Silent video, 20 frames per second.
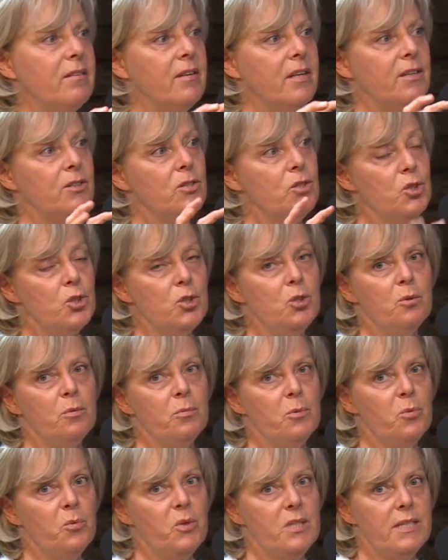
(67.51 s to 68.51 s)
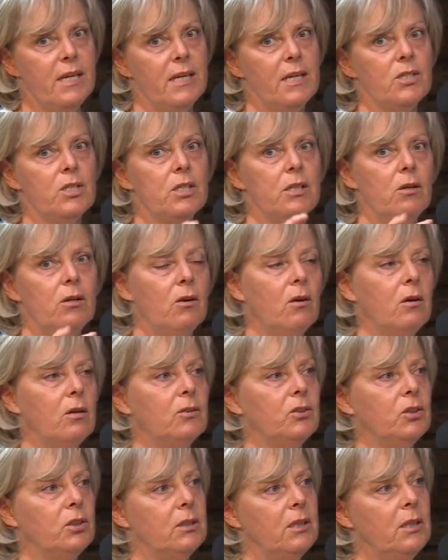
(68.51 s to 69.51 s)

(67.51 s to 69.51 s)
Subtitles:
that the tumor was actually lodged